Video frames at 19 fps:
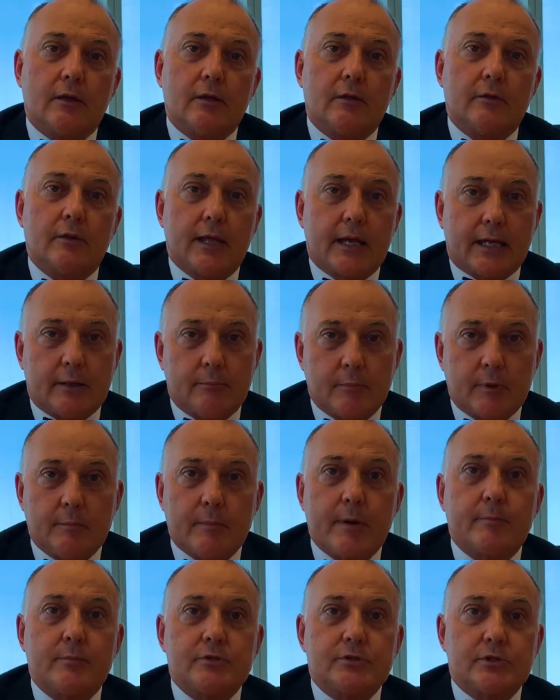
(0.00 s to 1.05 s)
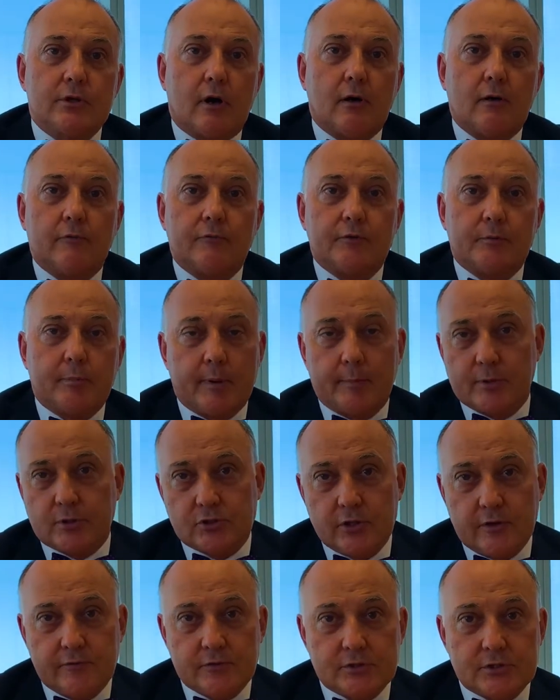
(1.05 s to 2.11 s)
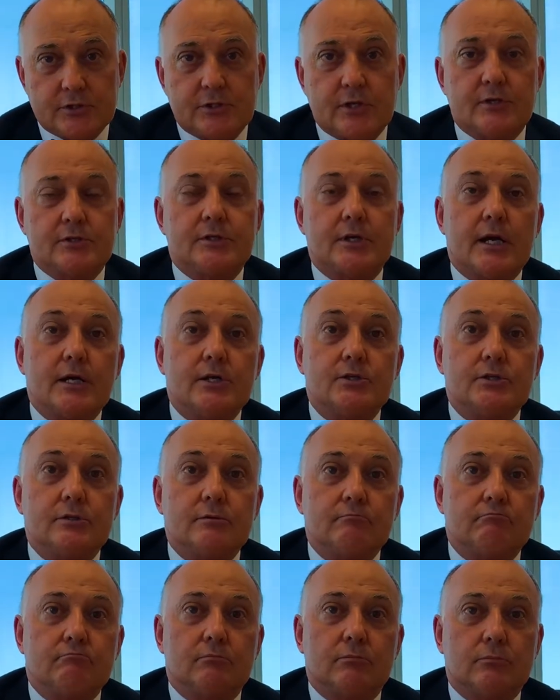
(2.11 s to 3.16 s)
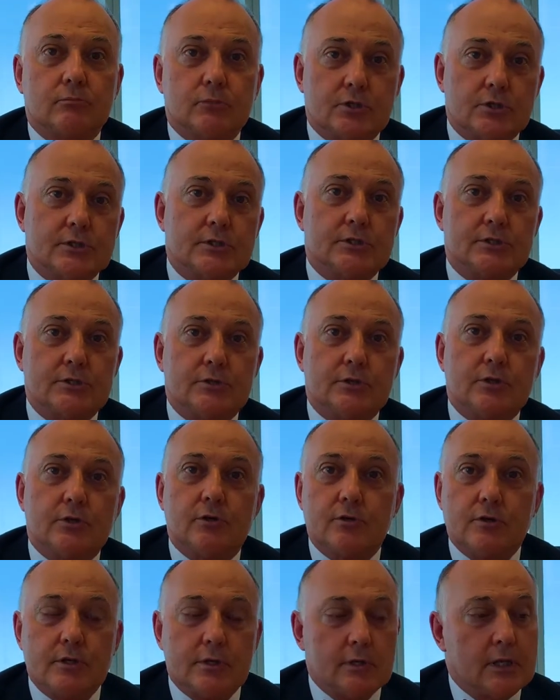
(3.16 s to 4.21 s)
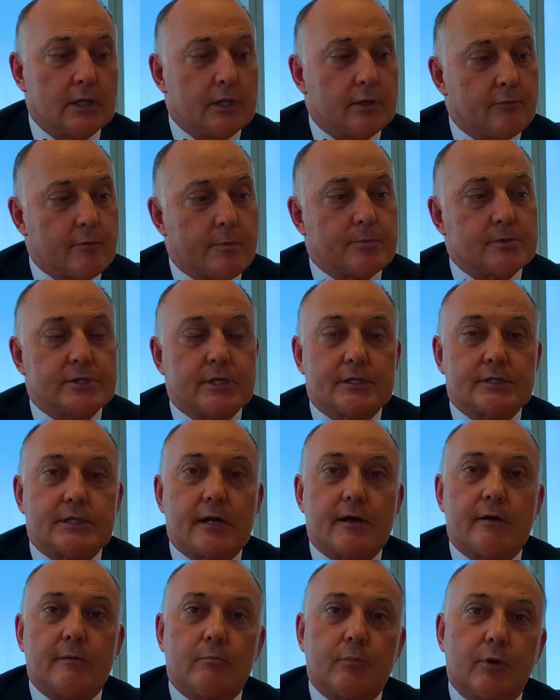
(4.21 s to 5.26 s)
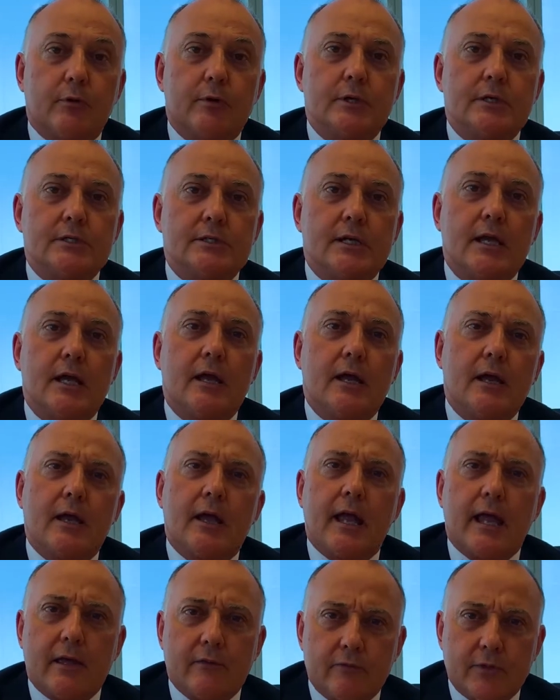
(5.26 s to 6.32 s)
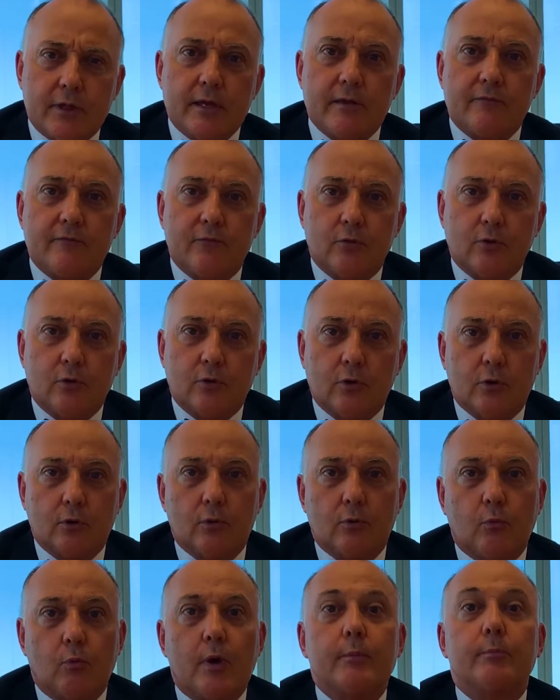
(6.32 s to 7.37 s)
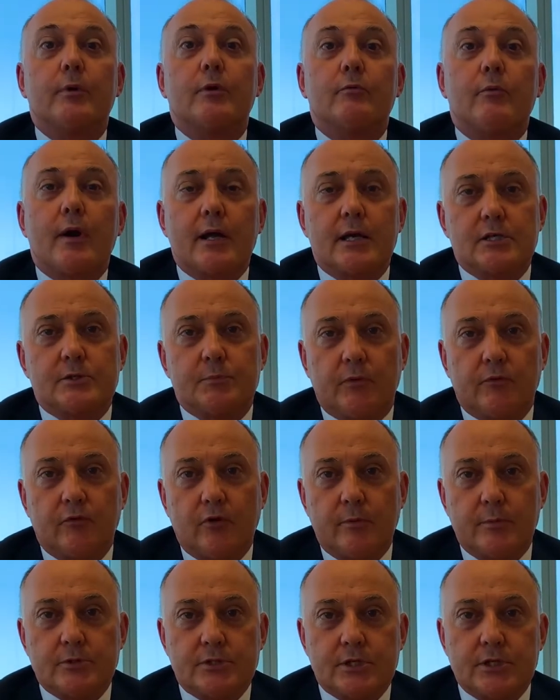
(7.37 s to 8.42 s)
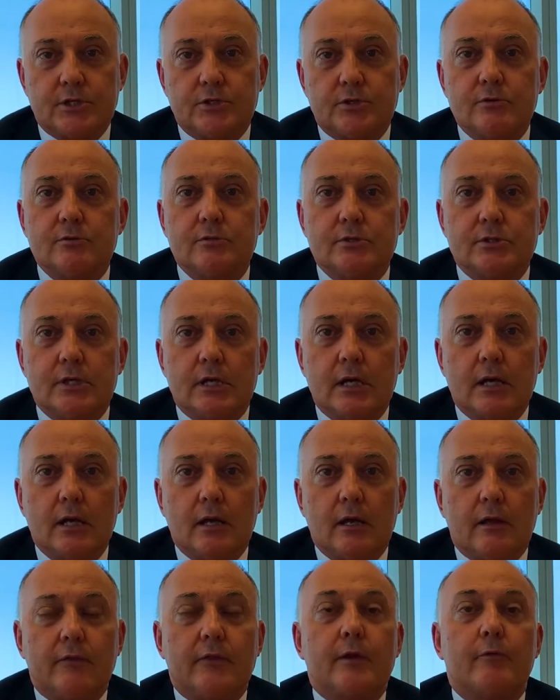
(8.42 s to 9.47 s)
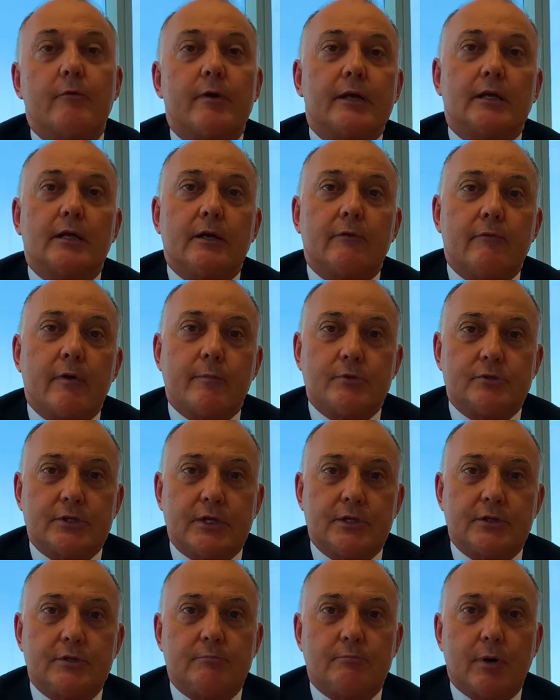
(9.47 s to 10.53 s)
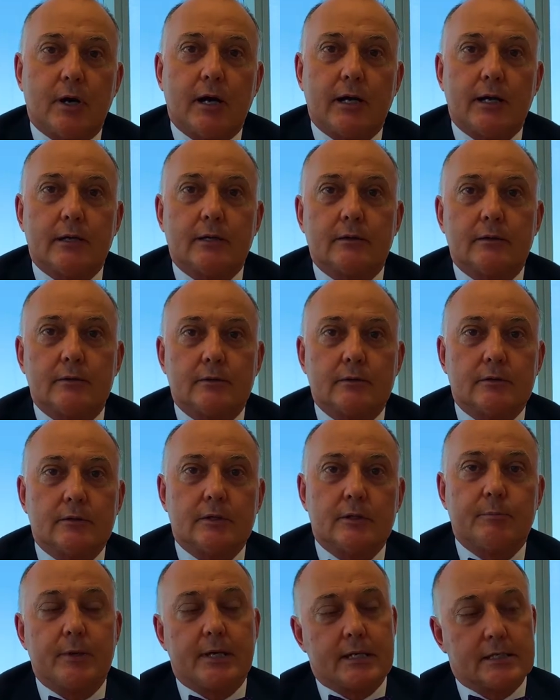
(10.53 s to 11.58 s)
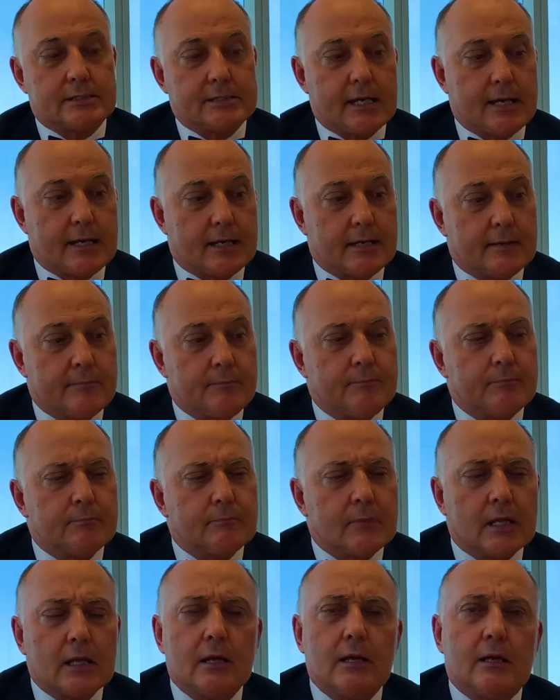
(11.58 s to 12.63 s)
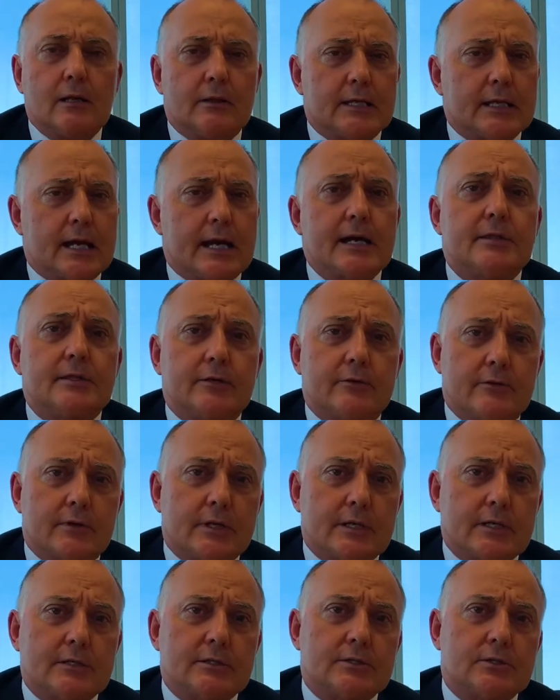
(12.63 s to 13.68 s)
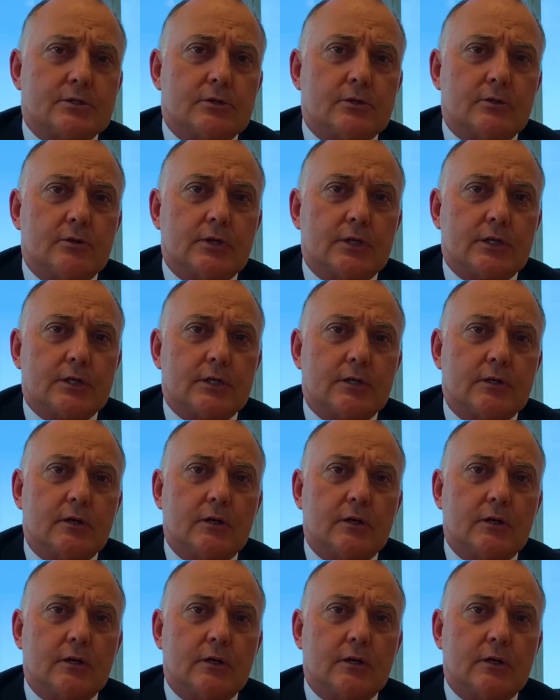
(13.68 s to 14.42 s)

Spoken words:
they can be members of the Public Service Association, which is the union that represents our employees, and therefore when we raise performance issues, they're regularly represented by the PSA. The other is that